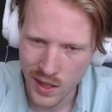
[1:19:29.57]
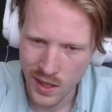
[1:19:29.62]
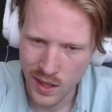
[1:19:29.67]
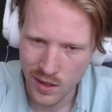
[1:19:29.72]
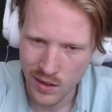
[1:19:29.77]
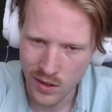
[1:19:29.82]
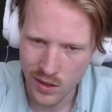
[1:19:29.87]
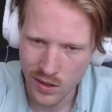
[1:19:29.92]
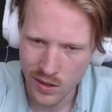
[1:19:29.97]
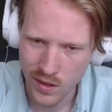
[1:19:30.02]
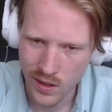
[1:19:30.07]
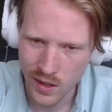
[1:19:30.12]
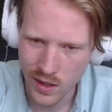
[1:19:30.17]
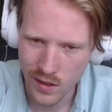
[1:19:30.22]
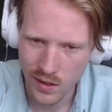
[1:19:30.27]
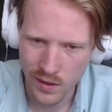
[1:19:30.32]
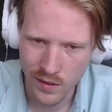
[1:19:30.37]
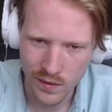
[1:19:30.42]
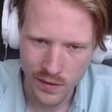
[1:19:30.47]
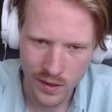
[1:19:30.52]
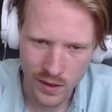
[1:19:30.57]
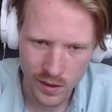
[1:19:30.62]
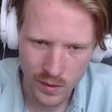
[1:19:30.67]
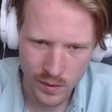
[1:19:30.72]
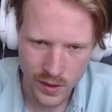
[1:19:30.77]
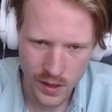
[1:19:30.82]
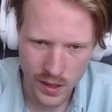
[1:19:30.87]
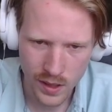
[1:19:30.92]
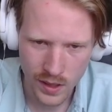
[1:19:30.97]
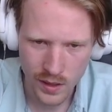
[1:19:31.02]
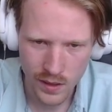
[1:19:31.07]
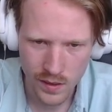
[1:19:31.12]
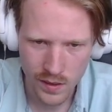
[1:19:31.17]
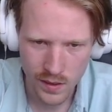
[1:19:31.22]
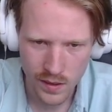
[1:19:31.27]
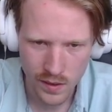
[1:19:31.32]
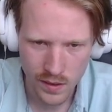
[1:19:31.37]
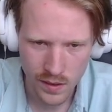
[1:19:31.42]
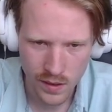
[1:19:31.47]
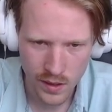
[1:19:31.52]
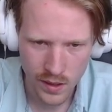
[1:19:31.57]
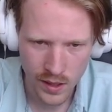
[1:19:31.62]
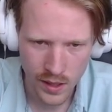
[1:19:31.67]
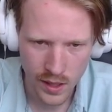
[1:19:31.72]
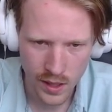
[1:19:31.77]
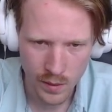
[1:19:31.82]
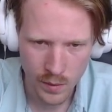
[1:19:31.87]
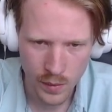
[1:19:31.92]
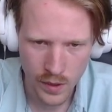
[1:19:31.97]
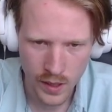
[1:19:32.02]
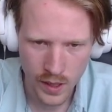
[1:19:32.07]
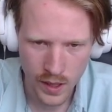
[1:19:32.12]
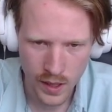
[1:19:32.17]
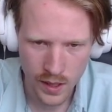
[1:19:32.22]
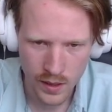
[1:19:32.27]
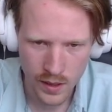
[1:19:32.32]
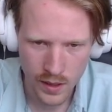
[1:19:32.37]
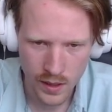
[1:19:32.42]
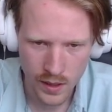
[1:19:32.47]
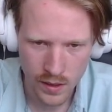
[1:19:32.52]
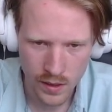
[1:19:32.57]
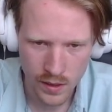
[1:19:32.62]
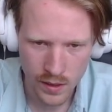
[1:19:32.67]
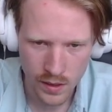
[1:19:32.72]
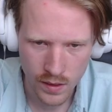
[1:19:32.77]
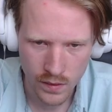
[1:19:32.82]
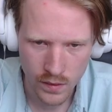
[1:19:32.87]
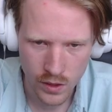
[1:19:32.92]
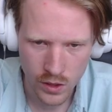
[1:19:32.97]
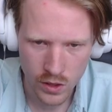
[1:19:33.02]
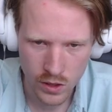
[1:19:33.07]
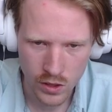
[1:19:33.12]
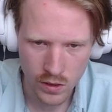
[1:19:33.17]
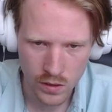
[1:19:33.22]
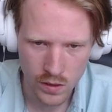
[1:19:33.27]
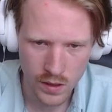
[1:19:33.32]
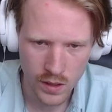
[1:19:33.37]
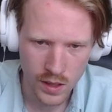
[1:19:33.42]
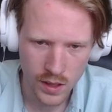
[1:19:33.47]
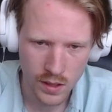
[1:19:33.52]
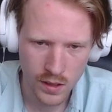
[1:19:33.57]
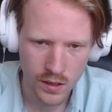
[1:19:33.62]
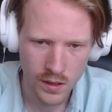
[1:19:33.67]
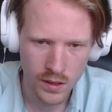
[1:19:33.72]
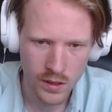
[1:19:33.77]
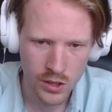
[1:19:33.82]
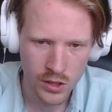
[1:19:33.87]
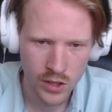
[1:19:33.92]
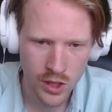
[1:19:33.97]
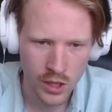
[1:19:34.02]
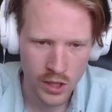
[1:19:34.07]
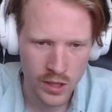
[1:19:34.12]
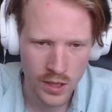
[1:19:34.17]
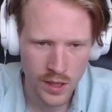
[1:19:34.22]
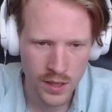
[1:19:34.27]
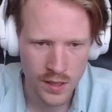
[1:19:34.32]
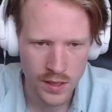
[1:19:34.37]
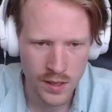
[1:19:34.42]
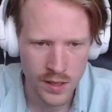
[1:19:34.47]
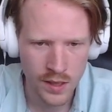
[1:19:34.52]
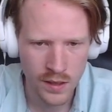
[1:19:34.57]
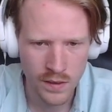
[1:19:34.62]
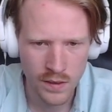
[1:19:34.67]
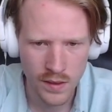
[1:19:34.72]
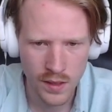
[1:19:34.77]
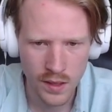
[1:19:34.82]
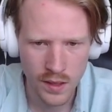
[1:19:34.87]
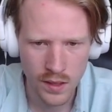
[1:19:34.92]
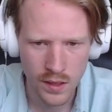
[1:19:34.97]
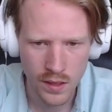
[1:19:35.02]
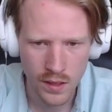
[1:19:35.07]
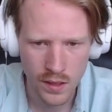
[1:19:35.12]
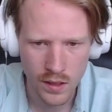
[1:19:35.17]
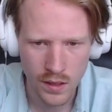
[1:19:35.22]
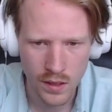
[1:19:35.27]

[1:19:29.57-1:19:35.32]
I don't know how I feel about this. All right, API.TV show. Let's change that to TV.